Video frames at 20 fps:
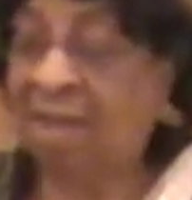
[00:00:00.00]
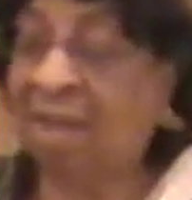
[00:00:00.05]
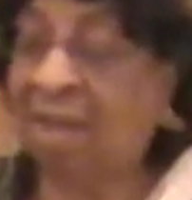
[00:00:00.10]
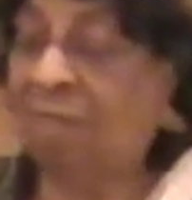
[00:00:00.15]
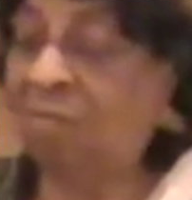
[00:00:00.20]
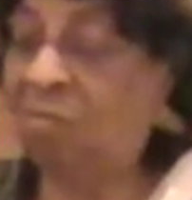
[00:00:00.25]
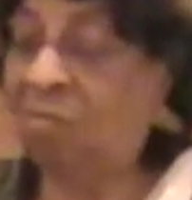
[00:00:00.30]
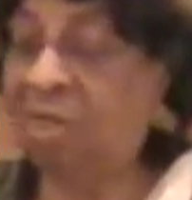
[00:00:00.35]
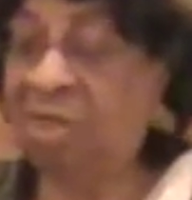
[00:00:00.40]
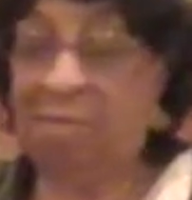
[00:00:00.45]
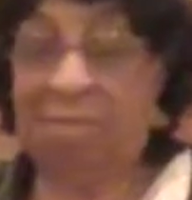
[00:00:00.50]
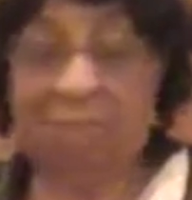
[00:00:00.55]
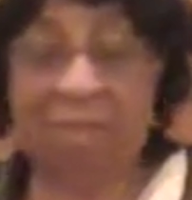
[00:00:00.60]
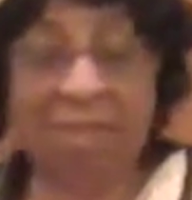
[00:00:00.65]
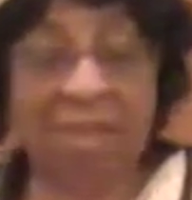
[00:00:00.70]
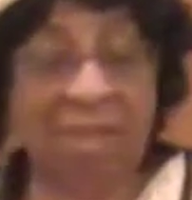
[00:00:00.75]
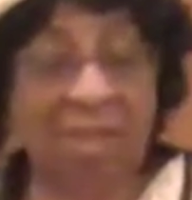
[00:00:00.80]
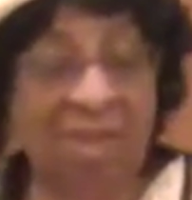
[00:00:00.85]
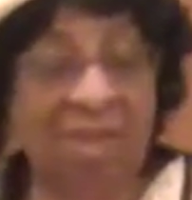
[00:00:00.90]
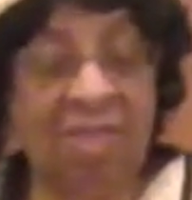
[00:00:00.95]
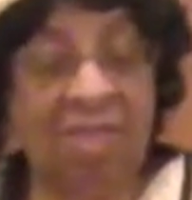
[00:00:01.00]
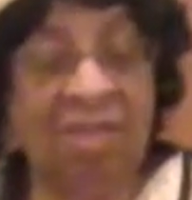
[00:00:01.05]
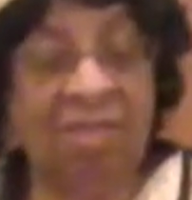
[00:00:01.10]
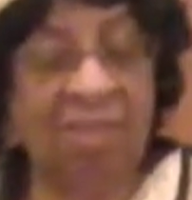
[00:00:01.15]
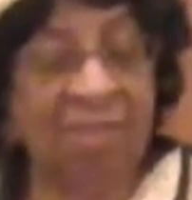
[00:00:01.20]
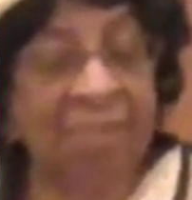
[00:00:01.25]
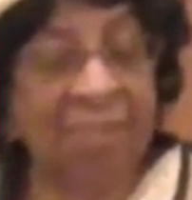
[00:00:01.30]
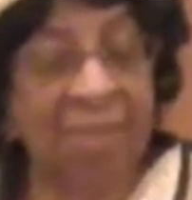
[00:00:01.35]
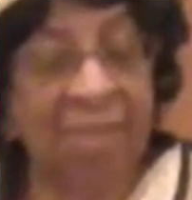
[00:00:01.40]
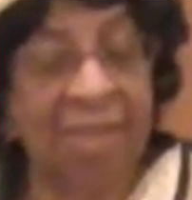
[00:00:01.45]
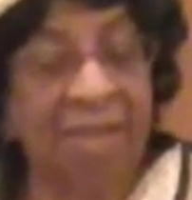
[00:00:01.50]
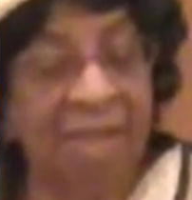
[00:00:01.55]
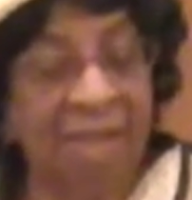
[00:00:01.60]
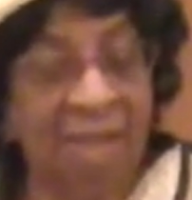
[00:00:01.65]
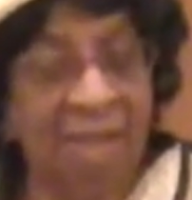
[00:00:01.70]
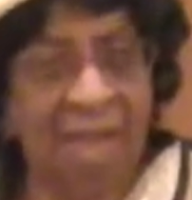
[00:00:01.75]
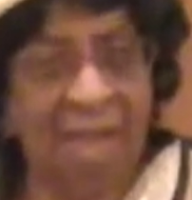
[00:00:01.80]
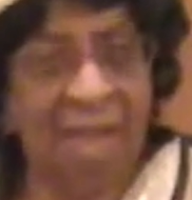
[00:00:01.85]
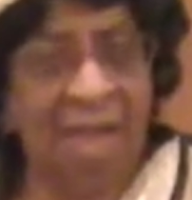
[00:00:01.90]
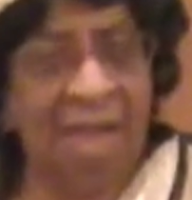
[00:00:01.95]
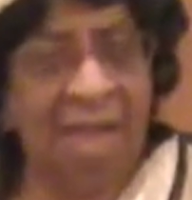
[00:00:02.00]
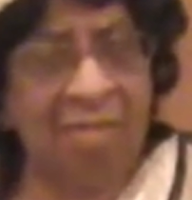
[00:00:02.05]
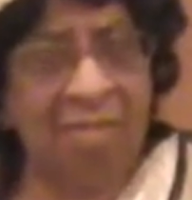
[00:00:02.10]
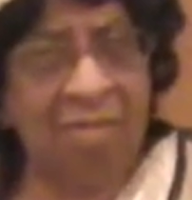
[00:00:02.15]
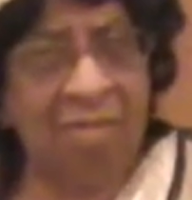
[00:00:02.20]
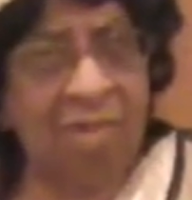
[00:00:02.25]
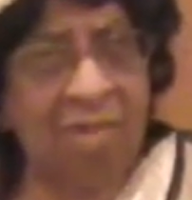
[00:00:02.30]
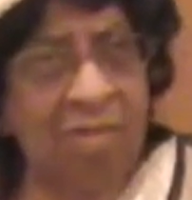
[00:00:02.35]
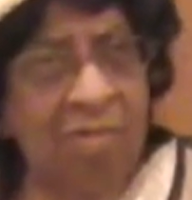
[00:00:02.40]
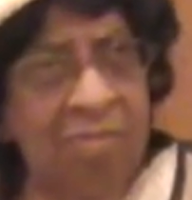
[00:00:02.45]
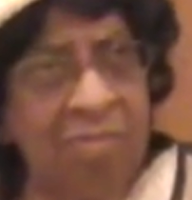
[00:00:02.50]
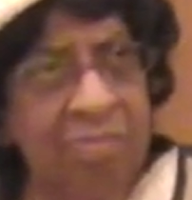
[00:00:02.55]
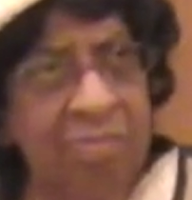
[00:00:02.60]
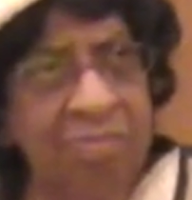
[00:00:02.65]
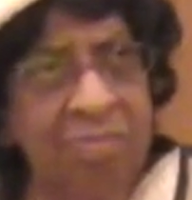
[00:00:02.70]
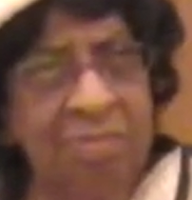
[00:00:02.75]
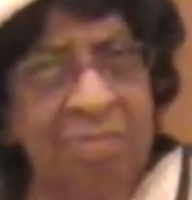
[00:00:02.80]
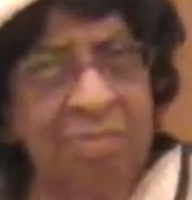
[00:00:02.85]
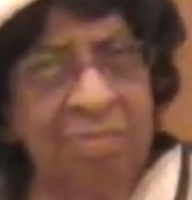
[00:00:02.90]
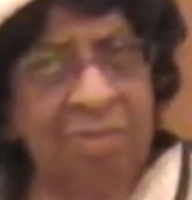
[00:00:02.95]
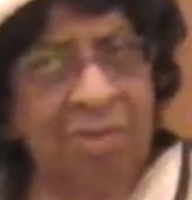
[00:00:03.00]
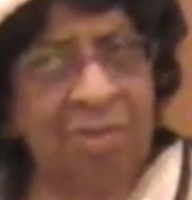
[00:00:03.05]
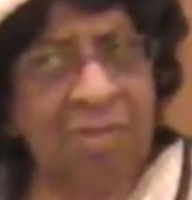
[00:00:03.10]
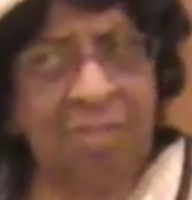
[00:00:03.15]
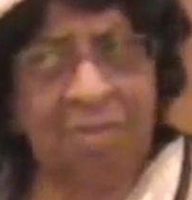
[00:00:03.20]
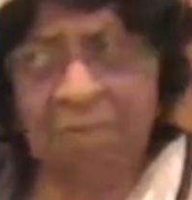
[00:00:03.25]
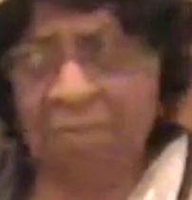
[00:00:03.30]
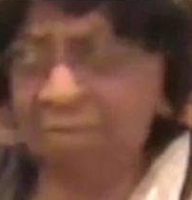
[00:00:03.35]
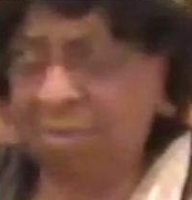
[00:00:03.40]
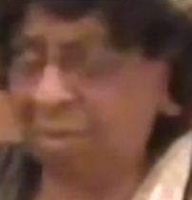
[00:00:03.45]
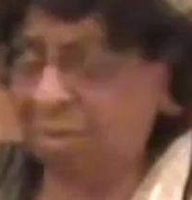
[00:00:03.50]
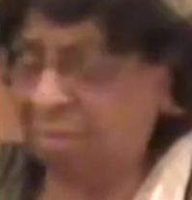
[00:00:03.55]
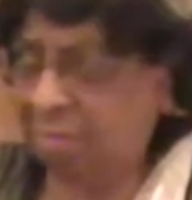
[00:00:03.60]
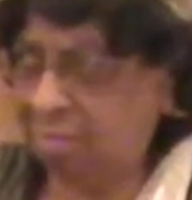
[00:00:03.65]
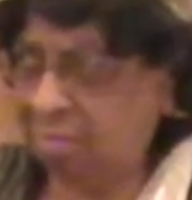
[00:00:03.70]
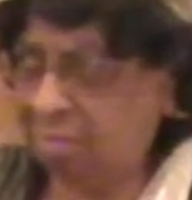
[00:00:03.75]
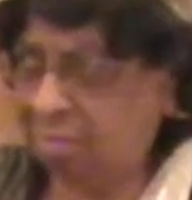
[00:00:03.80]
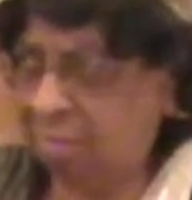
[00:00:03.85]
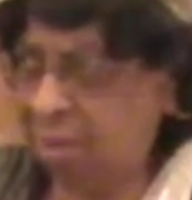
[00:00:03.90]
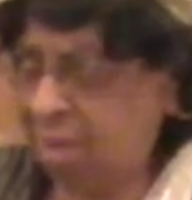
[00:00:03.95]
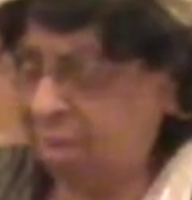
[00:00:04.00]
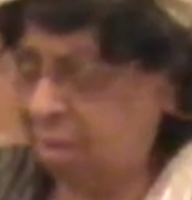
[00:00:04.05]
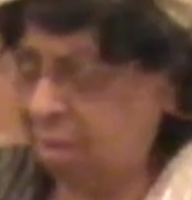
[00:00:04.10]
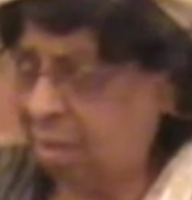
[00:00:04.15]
I want him putting, And so, what?